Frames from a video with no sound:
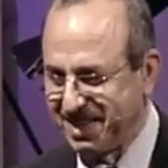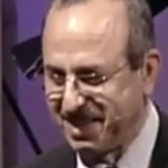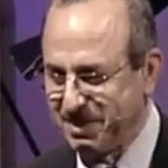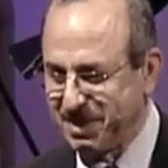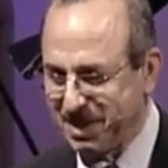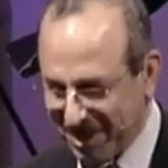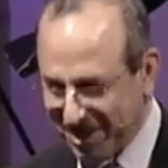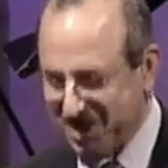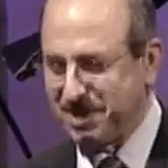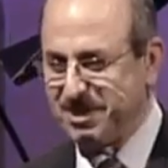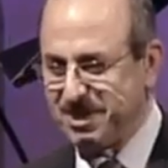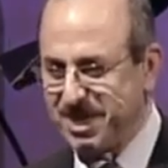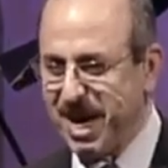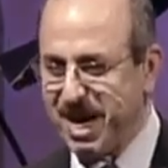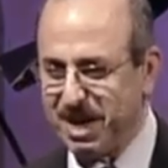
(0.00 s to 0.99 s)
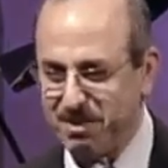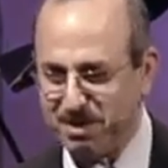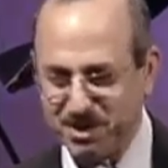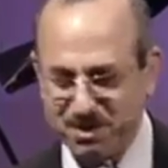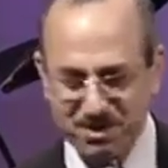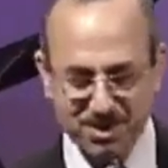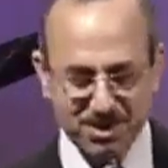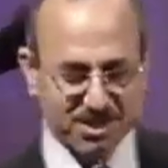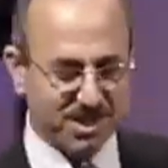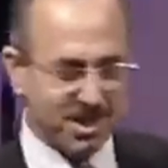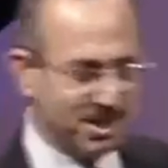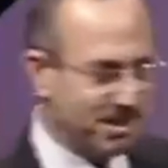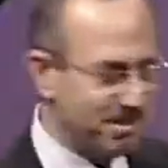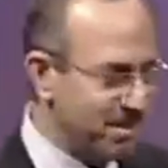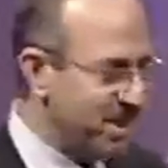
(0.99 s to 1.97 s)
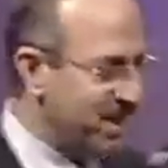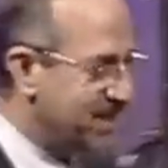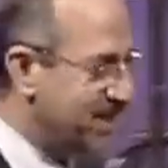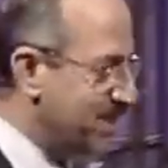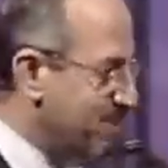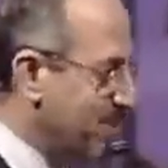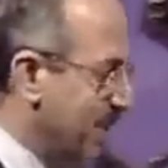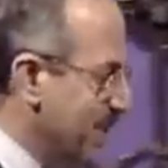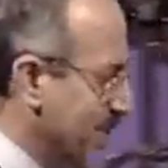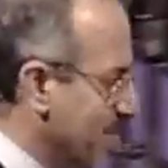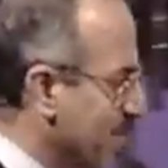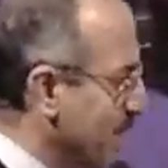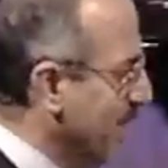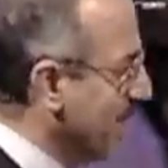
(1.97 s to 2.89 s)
Because it's in Arabic. You just get the blessing when you